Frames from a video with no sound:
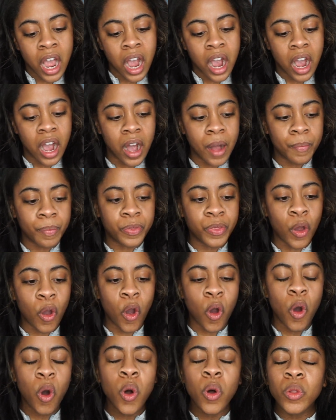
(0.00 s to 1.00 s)
The
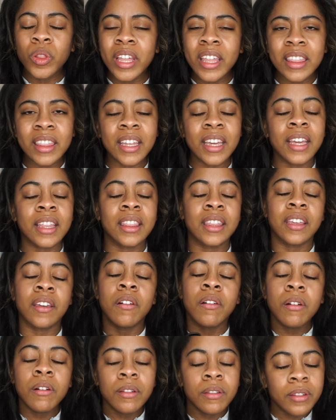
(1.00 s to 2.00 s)
only thing
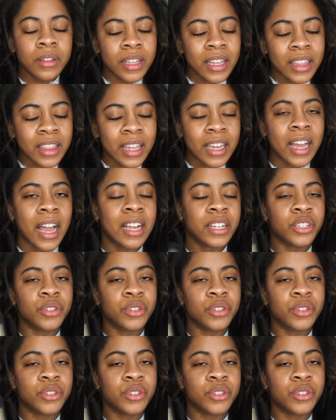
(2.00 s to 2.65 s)
I